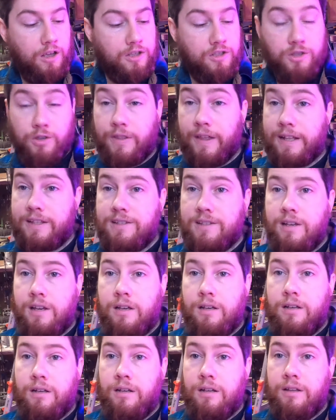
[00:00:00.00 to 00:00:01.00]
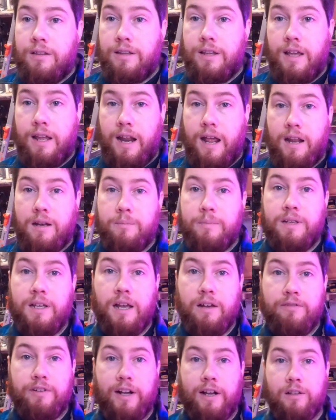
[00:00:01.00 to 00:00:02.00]
So that's the anatomy
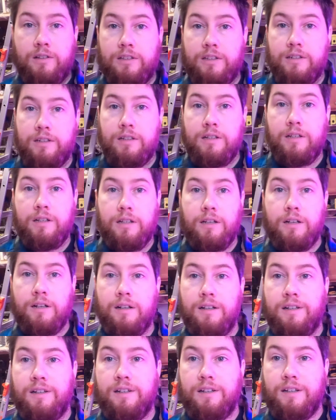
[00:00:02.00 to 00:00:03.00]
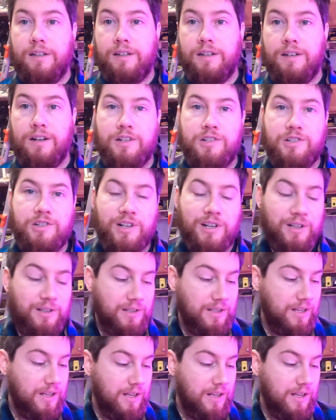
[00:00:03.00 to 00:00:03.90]
of an outlet in a nutshell.